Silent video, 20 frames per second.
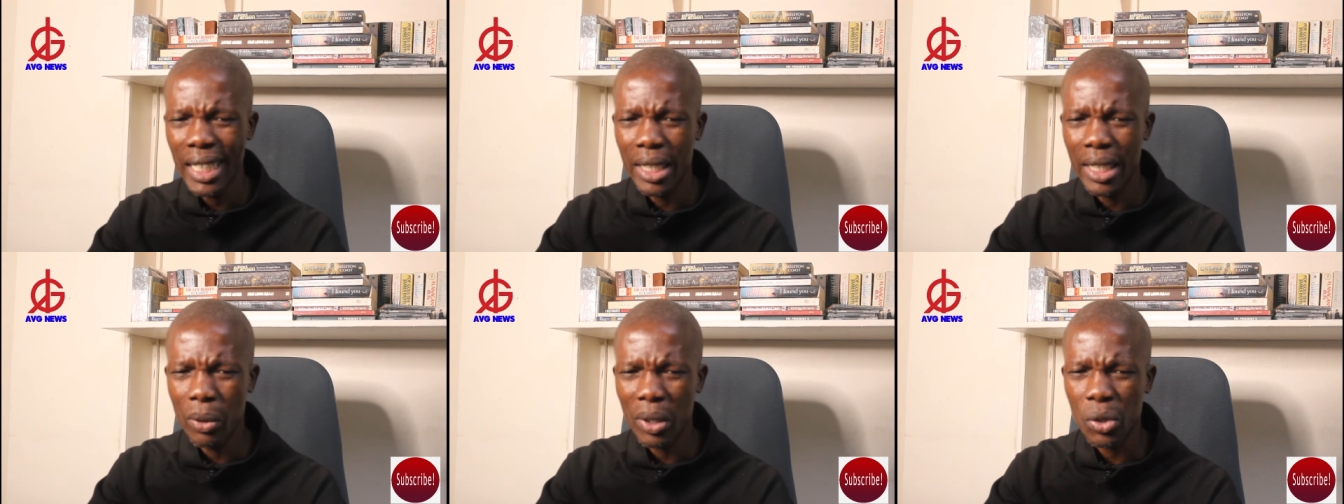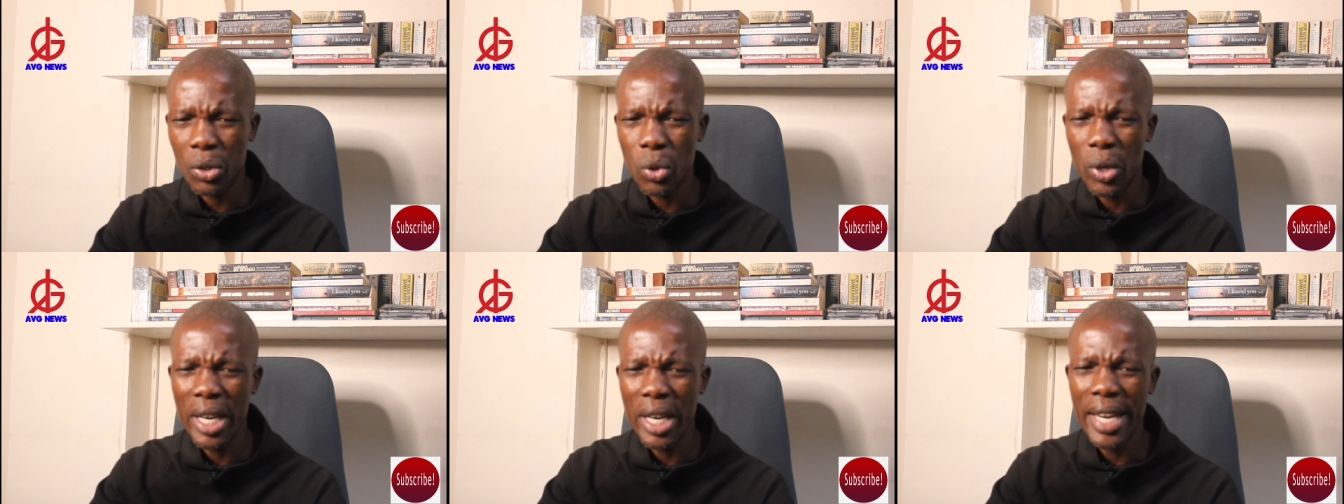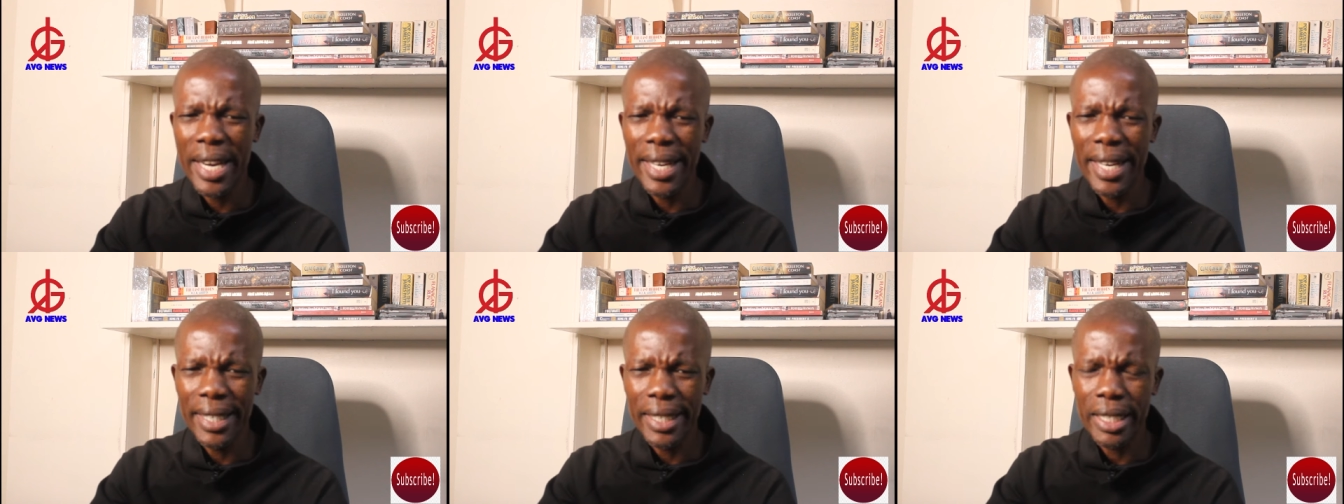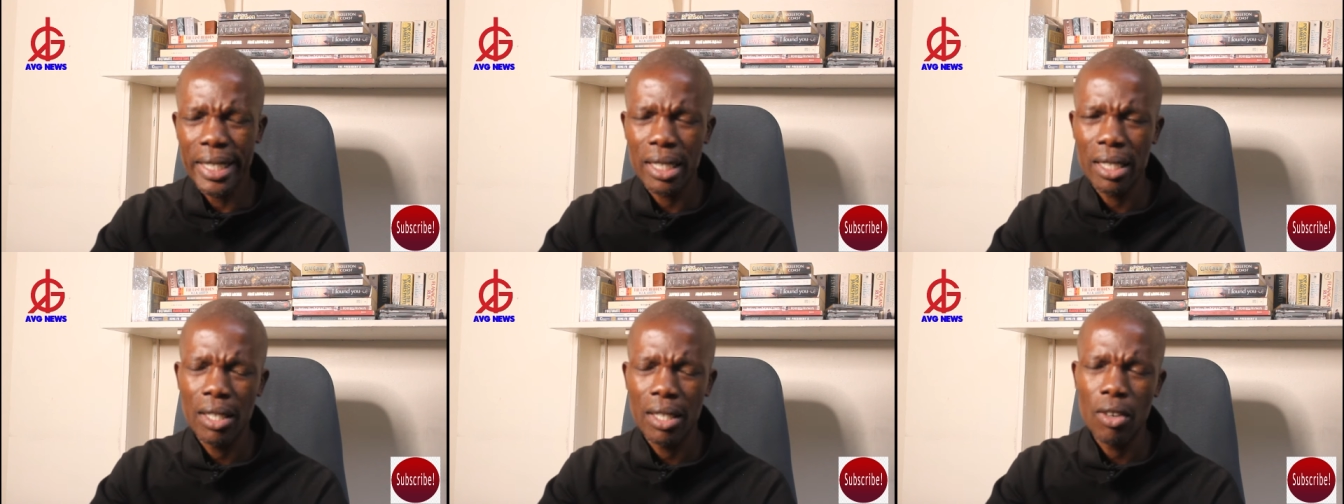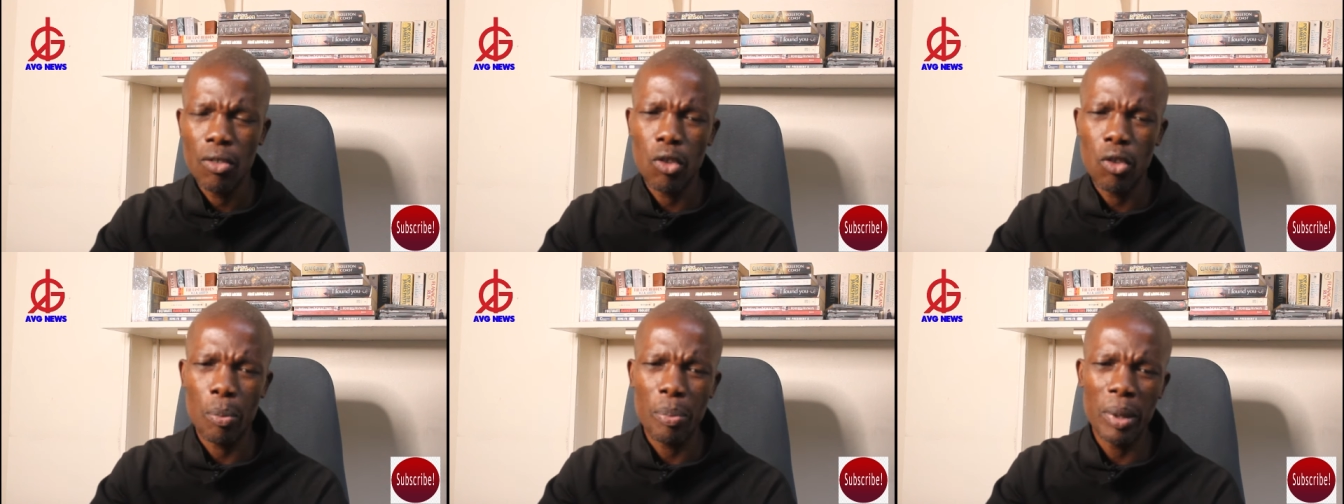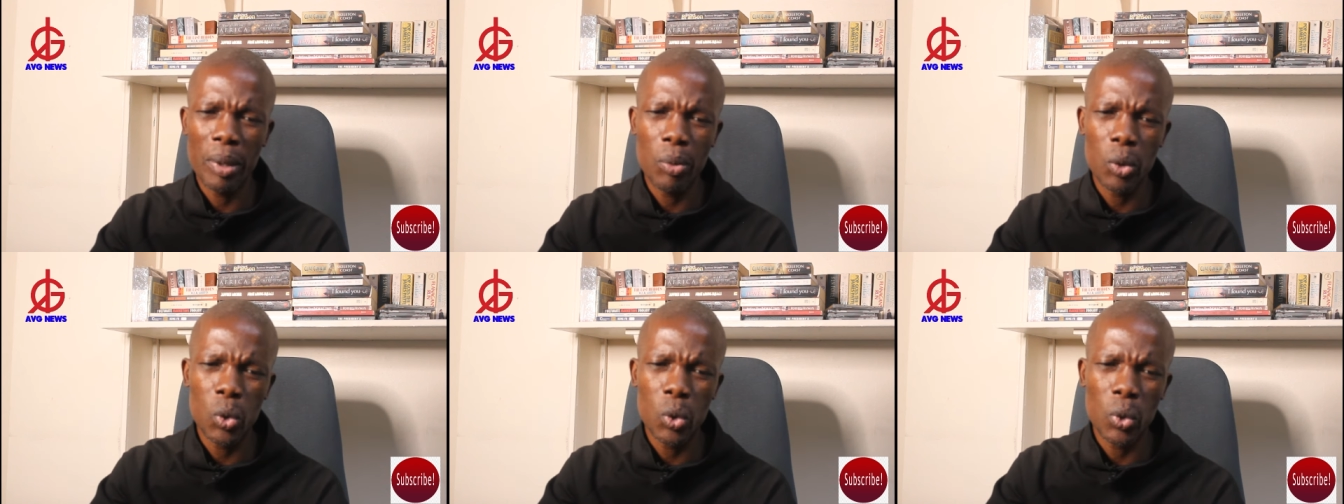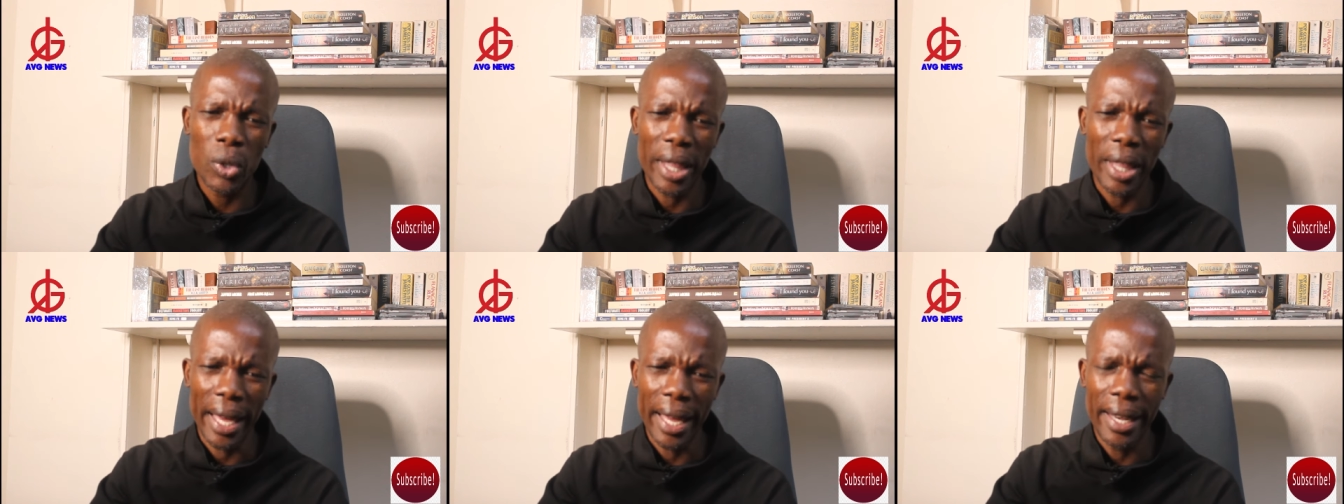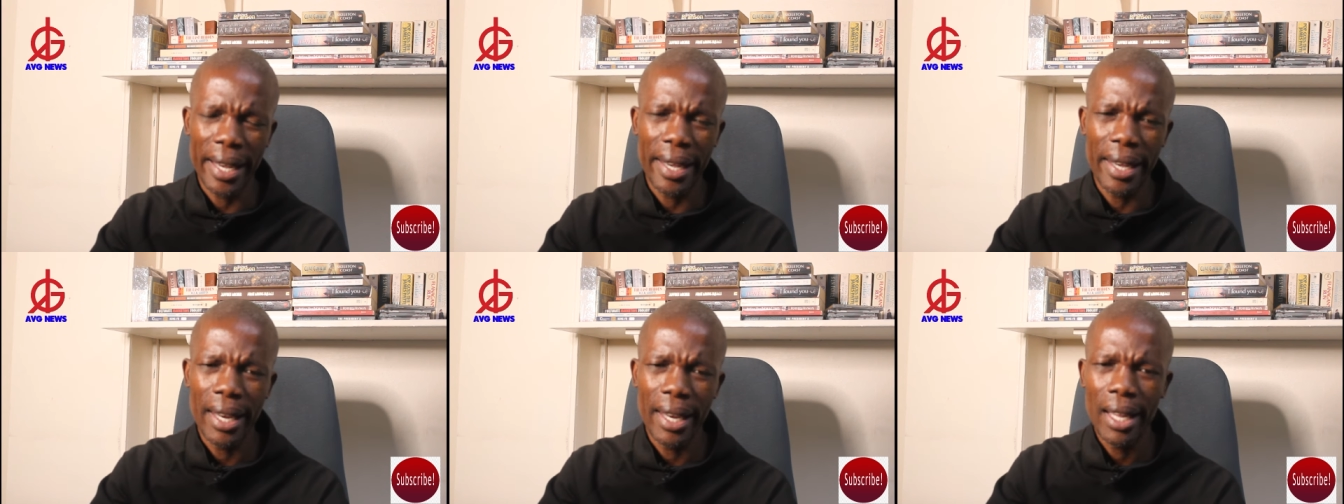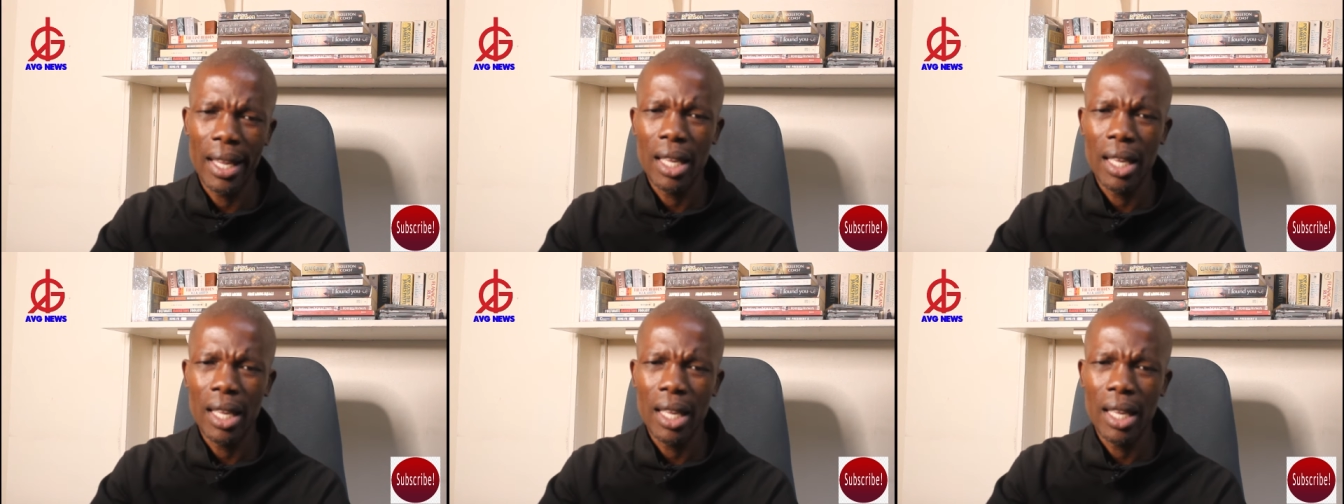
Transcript: there was no need for people to then